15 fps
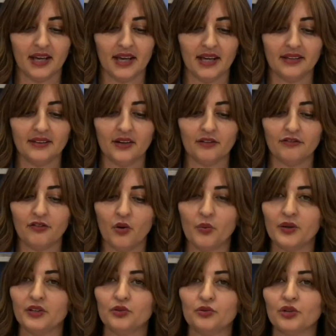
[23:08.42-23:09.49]
and therefore
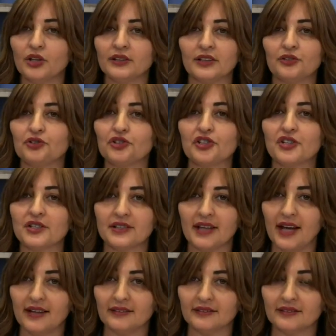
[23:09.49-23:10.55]
we do not
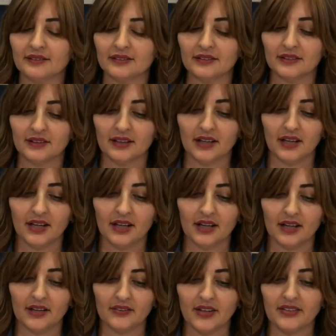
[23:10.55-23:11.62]
understand
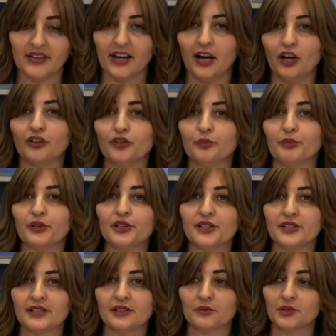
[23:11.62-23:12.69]
that the other
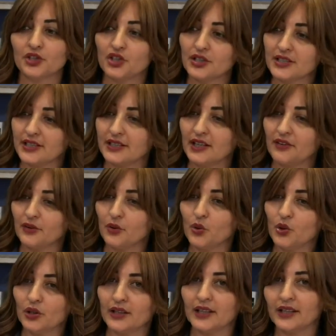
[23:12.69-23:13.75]
person, which is another
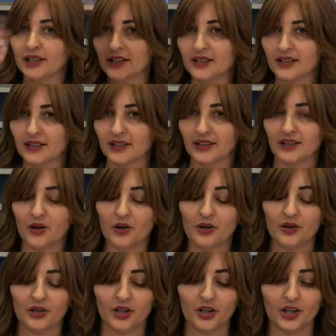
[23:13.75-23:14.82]
organ in
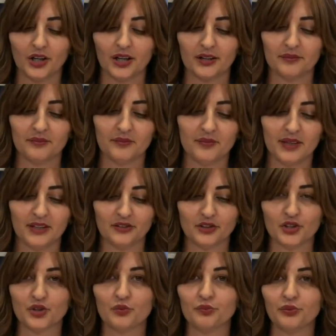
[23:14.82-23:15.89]
the
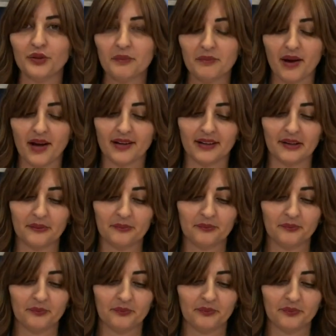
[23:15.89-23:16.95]
supreme body,
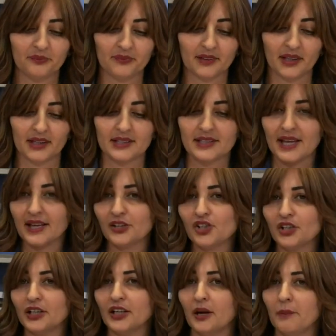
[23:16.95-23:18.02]
is
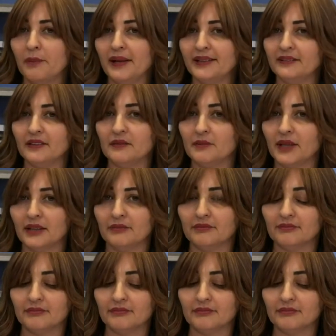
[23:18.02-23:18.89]
actually complete in me.